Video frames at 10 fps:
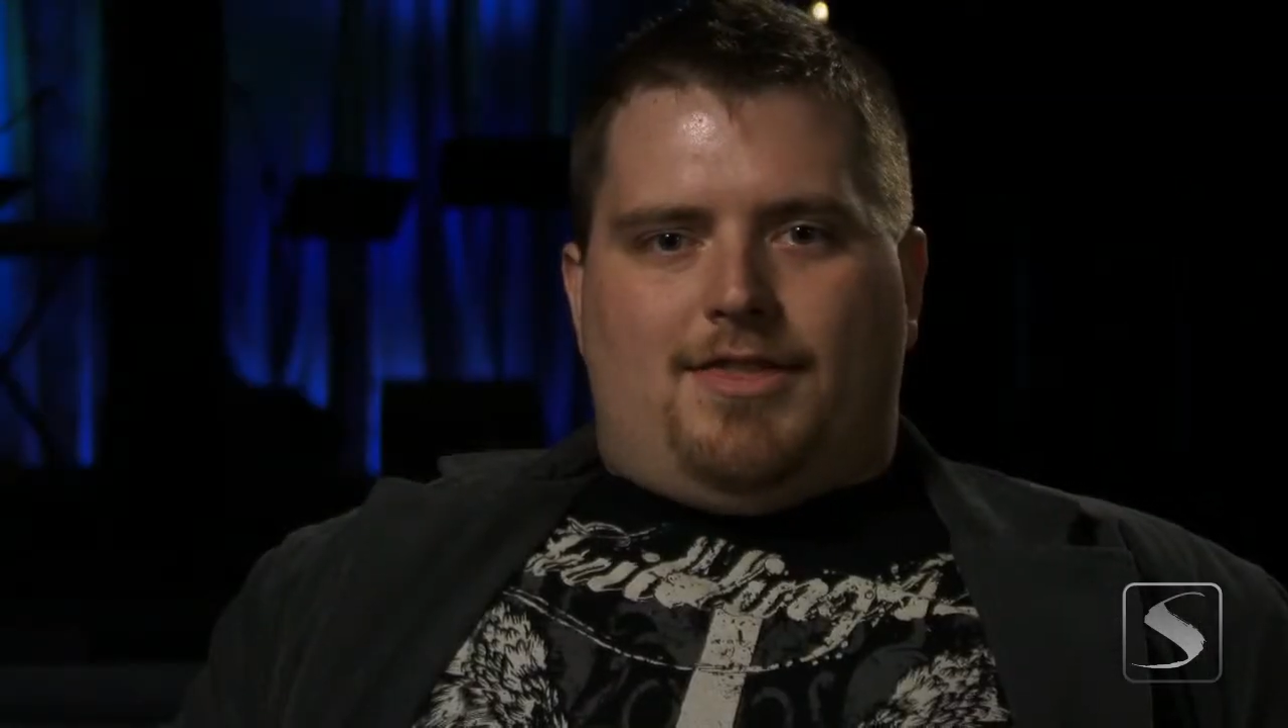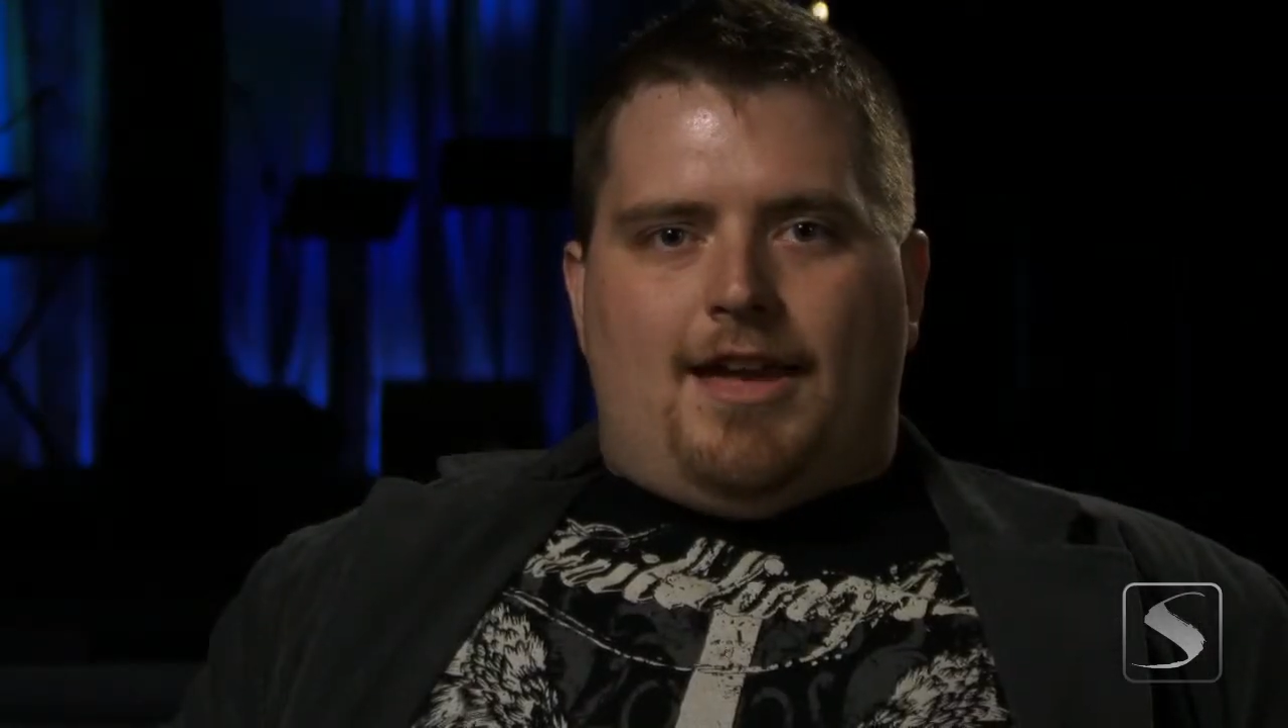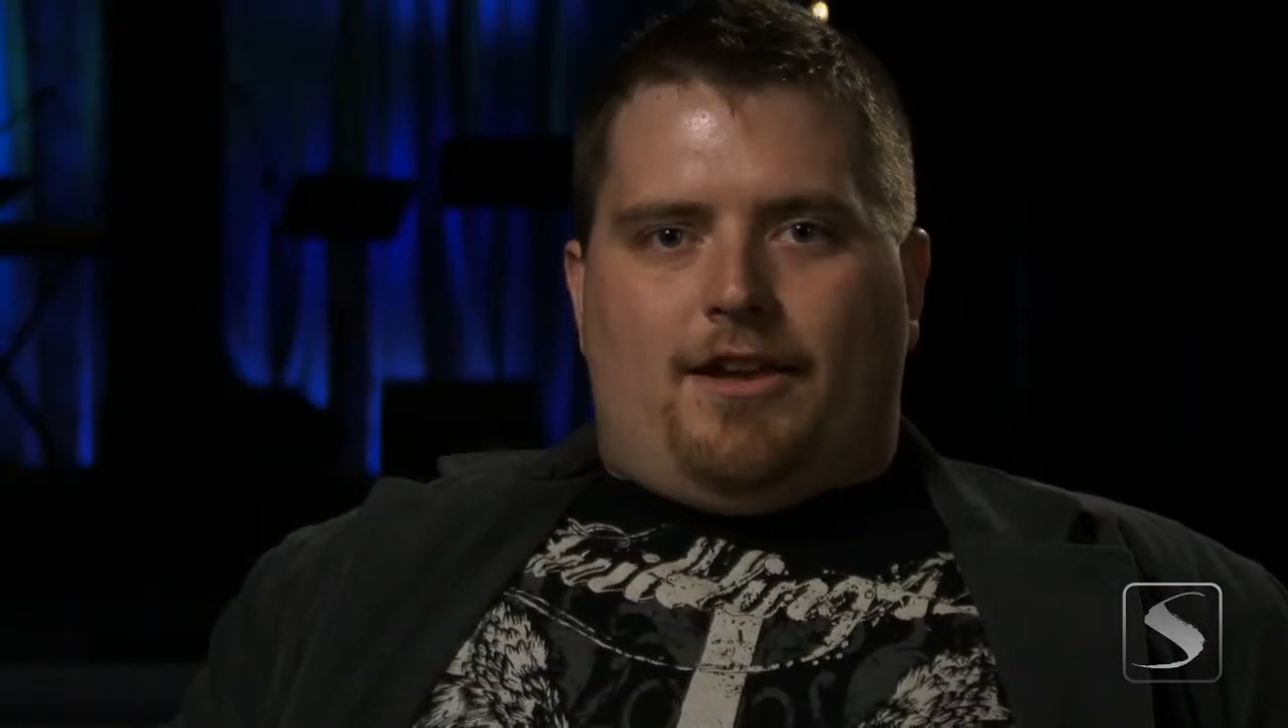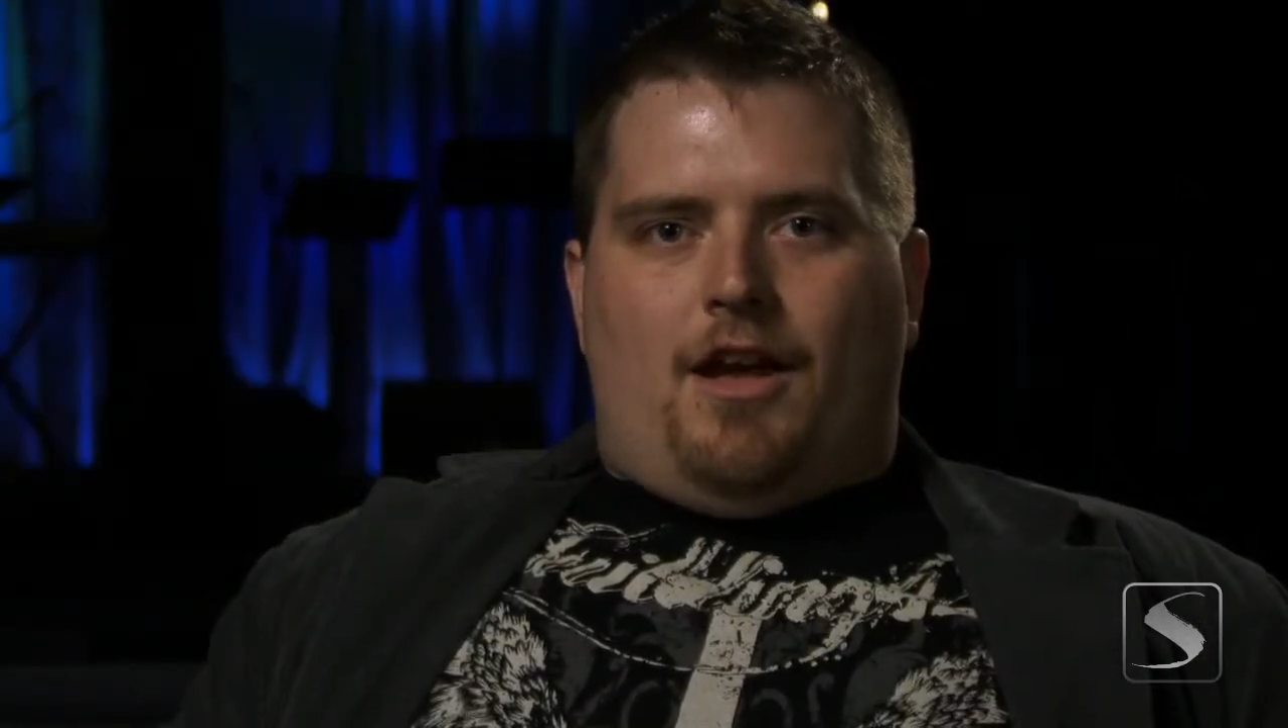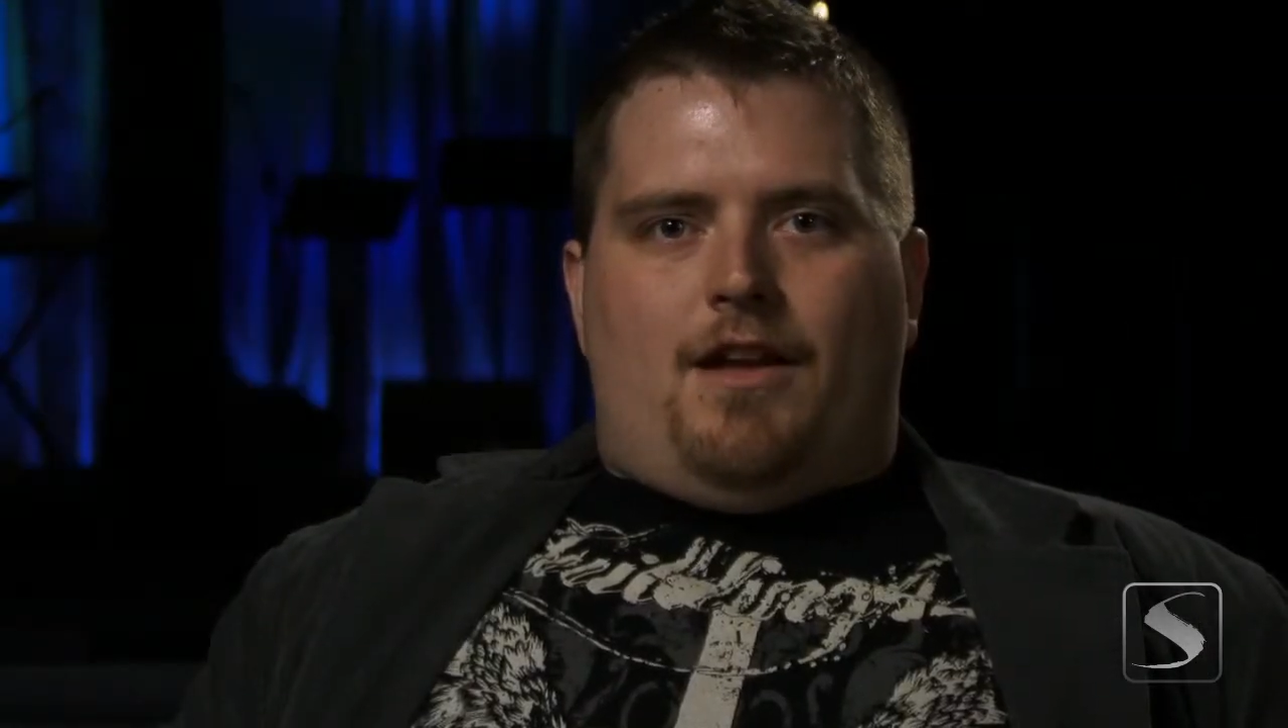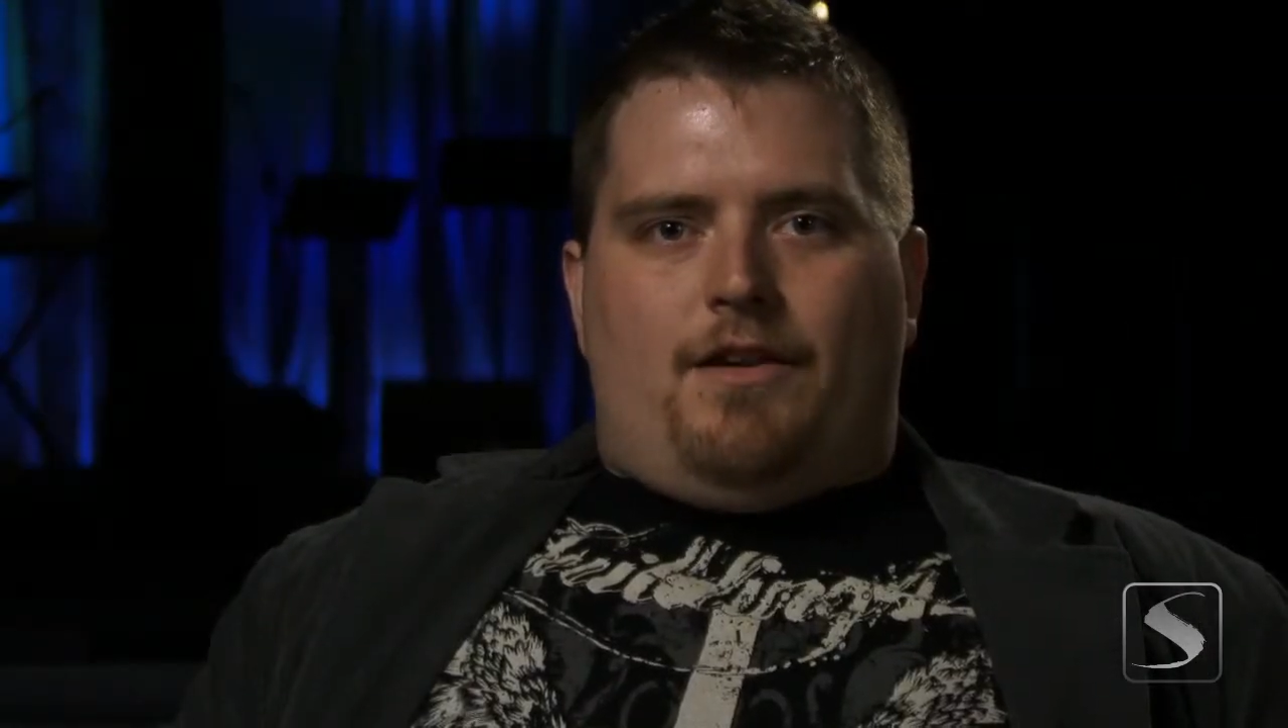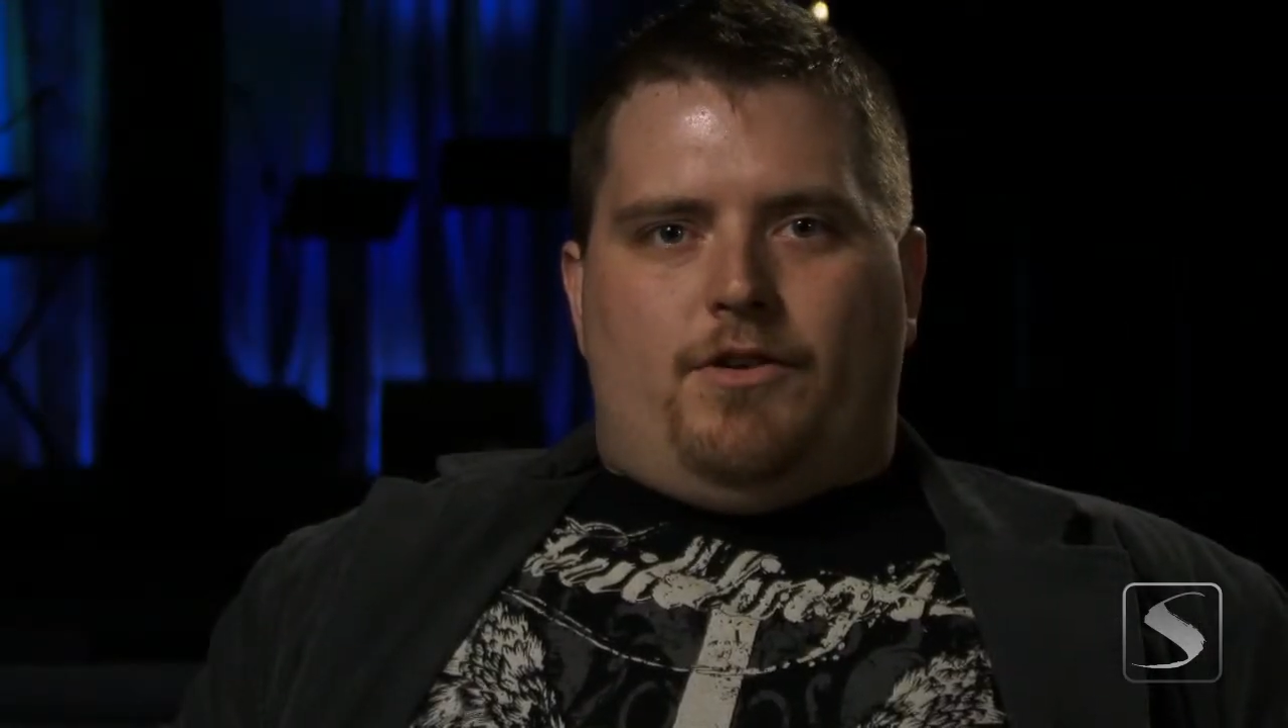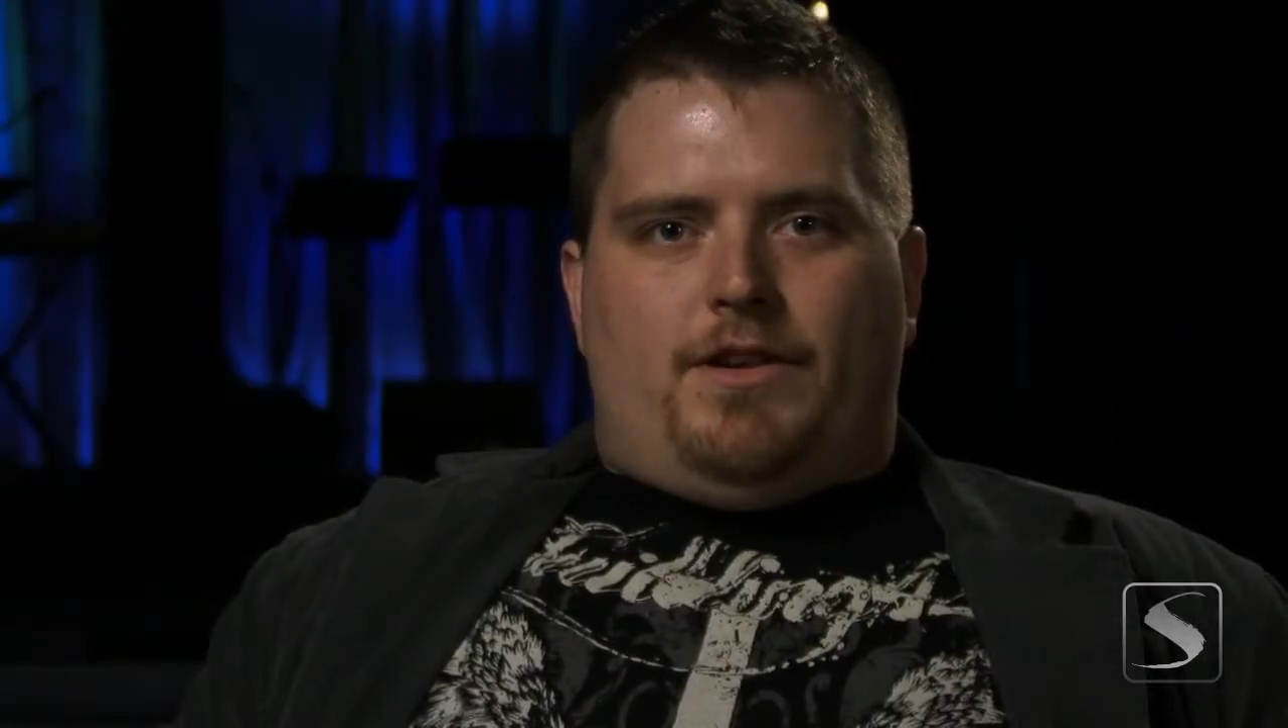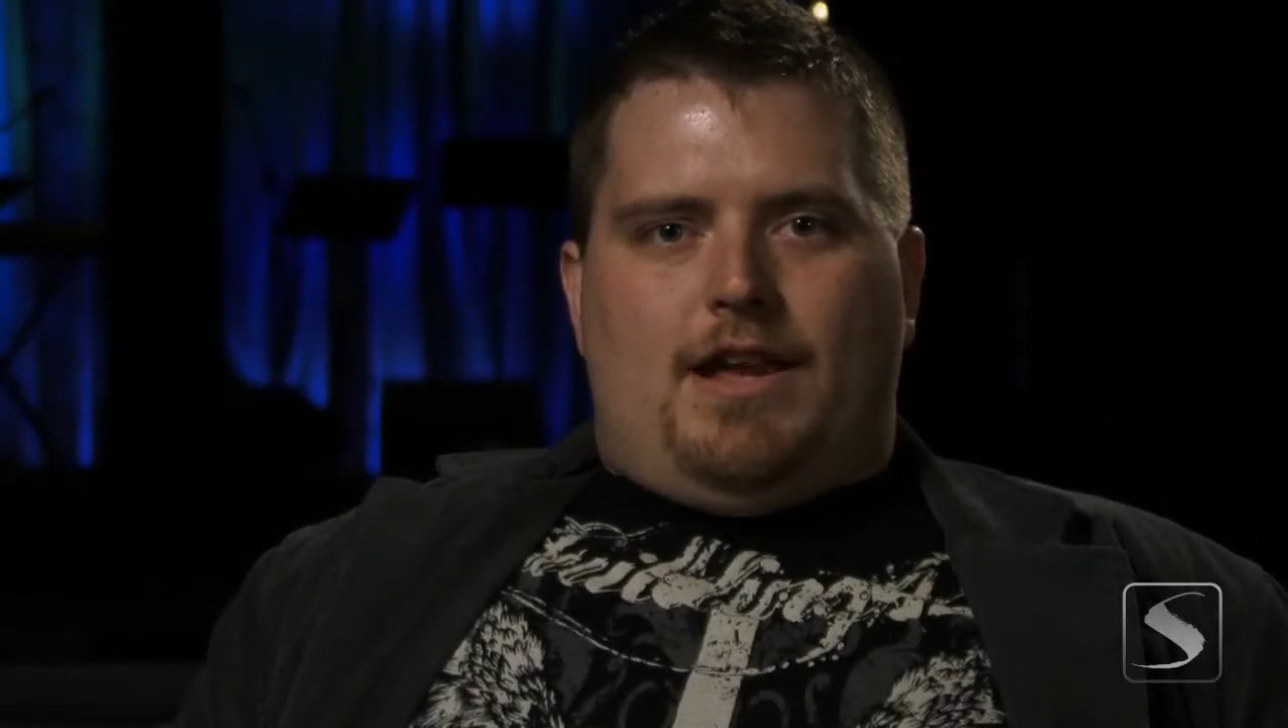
thank God every